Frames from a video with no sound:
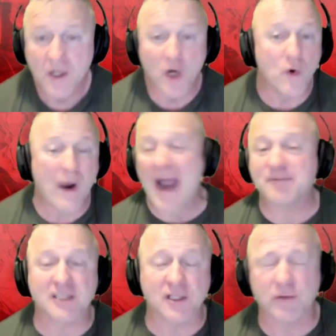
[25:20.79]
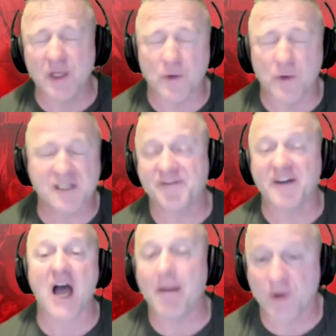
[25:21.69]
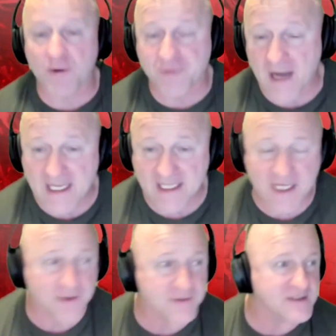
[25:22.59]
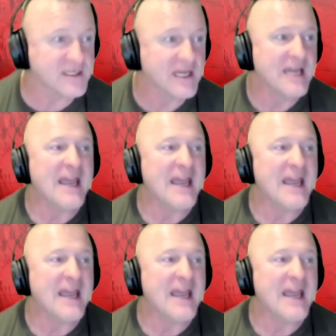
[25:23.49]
who absolutely was phenomenal for 8 years.